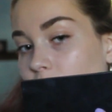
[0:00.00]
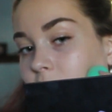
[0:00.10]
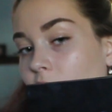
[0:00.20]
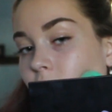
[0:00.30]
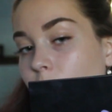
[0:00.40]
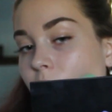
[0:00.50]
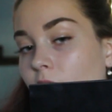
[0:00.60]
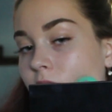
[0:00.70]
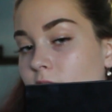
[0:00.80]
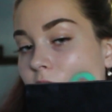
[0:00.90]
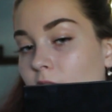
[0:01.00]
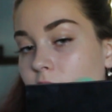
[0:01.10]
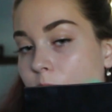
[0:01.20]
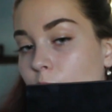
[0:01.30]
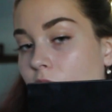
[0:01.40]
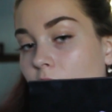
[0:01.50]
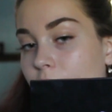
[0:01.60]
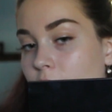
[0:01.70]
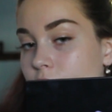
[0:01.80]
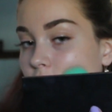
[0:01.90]
And anywhere else I need more
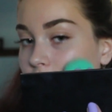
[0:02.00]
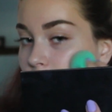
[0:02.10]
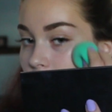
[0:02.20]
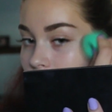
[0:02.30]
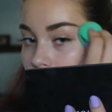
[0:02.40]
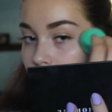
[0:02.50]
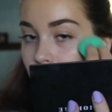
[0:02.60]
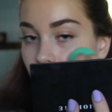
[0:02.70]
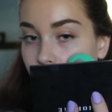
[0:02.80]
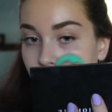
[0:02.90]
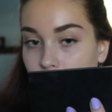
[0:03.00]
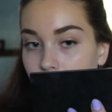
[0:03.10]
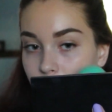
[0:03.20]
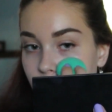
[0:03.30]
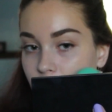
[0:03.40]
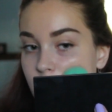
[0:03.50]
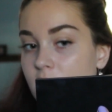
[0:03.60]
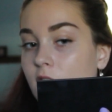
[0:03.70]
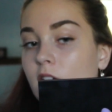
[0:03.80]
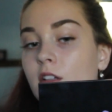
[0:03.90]
coverage, I feel. But I will go in with
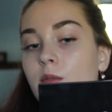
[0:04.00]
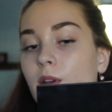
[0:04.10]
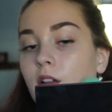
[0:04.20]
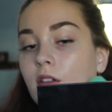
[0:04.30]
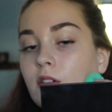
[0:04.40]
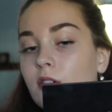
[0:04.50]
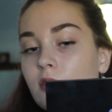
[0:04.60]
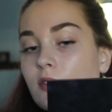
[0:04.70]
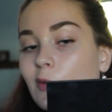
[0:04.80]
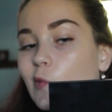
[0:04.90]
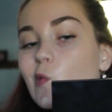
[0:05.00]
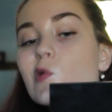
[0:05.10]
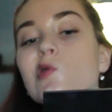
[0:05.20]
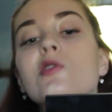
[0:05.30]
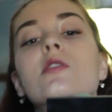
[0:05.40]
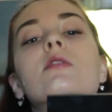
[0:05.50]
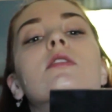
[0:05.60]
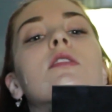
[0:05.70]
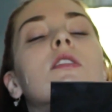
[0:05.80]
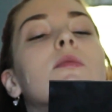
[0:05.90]
concealer as well.
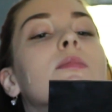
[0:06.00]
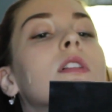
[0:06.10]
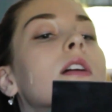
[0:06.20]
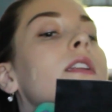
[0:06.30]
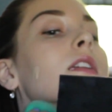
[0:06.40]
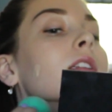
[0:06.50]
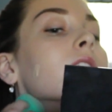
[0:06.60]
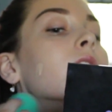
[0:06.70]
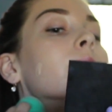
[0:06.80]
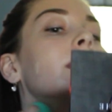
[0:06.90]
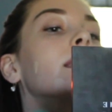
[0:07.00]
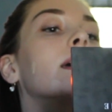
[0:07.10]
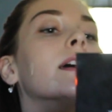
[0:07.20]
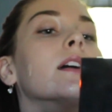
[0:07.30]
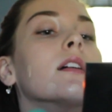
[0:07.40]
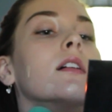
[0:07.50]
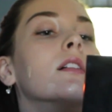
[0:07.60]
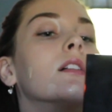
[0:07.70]
Just going to blend it down my neck.